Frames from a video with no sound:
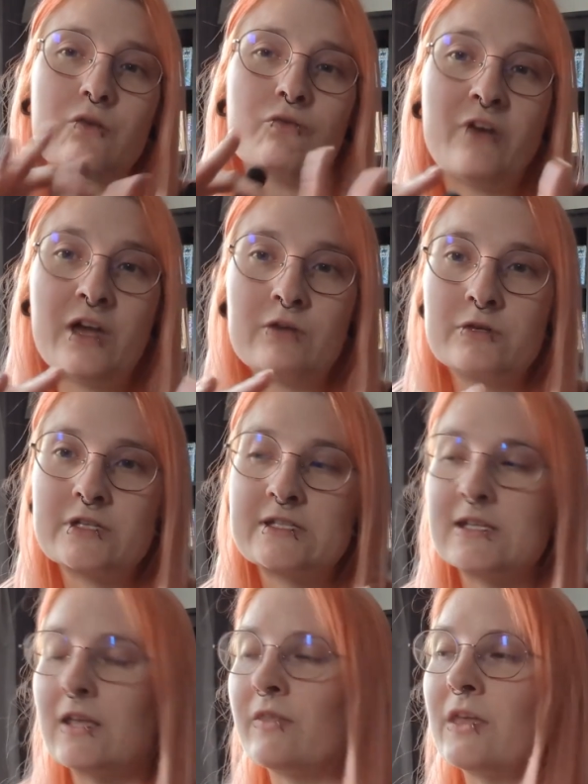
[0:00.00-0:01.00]

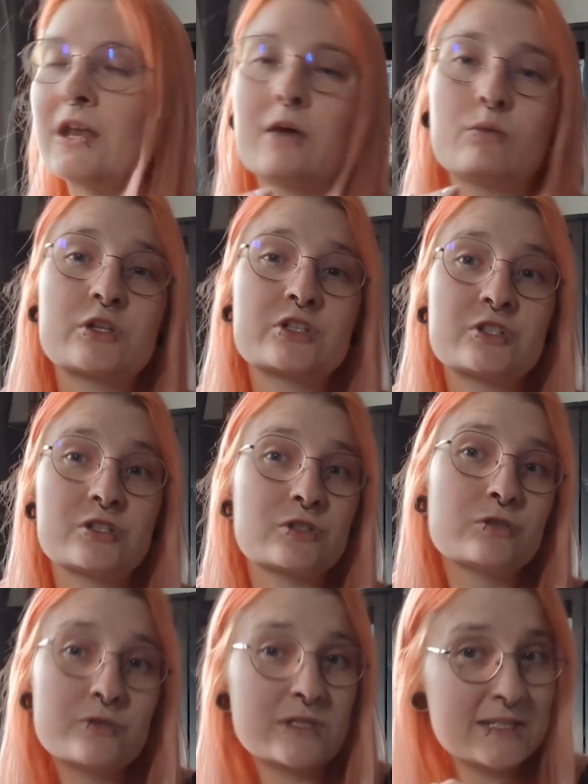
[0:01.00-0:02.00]
virus, and then I was just
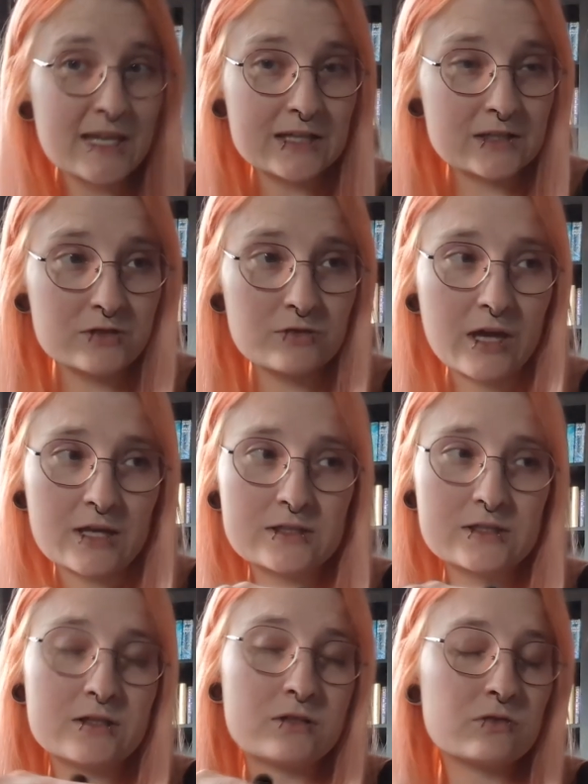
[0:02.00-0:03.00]
too sick to get
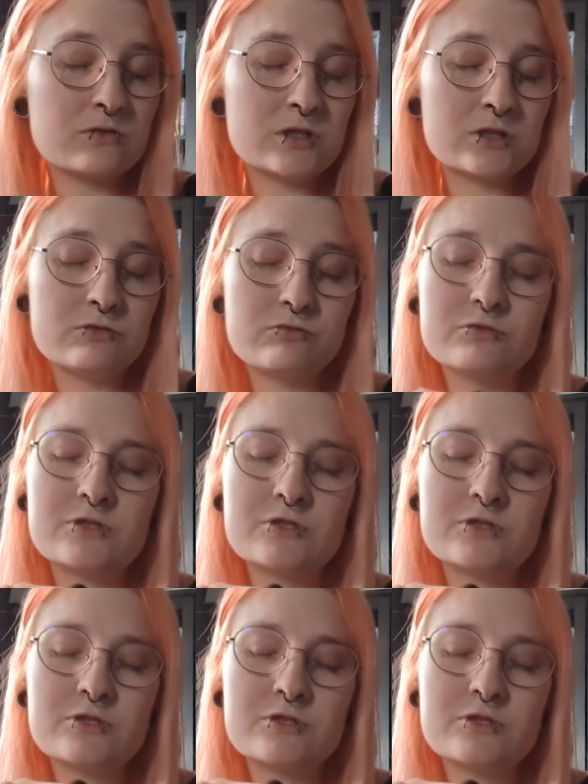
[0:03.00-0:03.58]
a new tattoo,